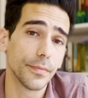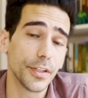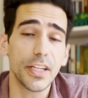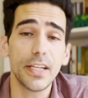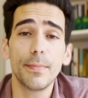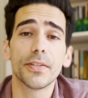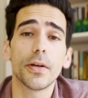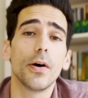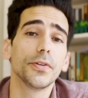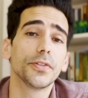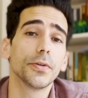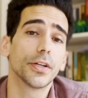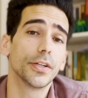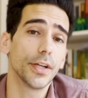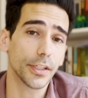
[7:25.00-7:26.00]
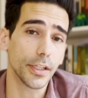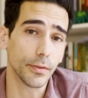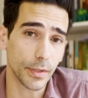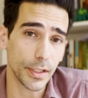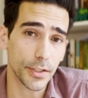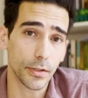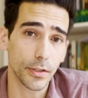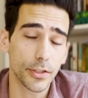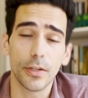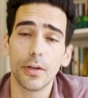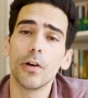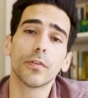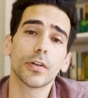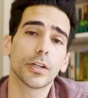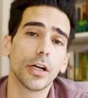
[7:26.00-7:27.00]
The team is also conducting research to
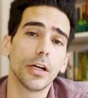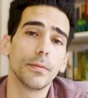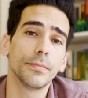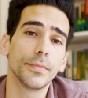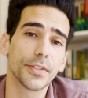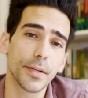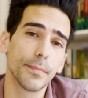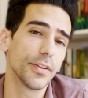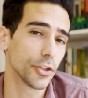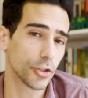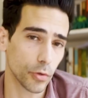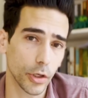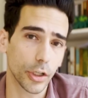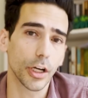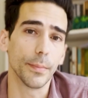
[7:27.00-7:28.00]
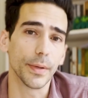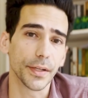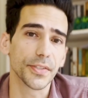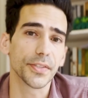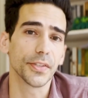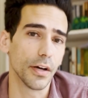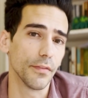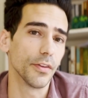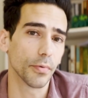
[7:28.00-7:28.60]
overcome some of the shortcomings of the